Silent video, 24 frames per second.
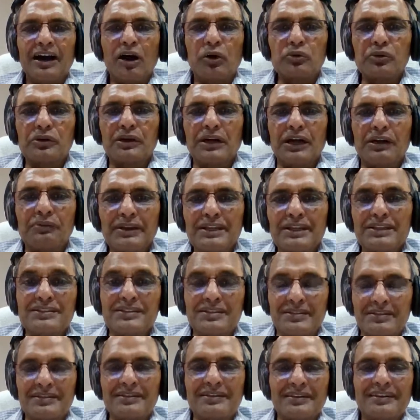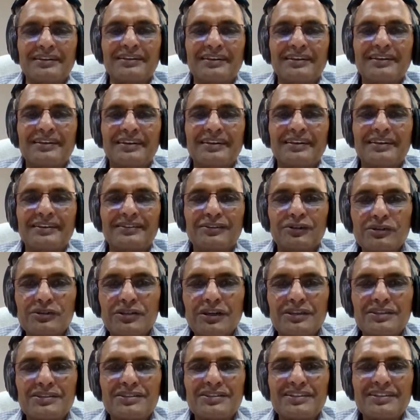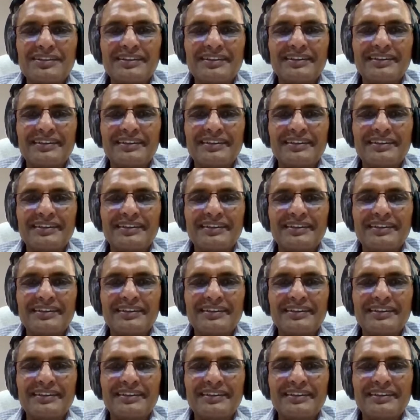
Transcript: how to convince the judge.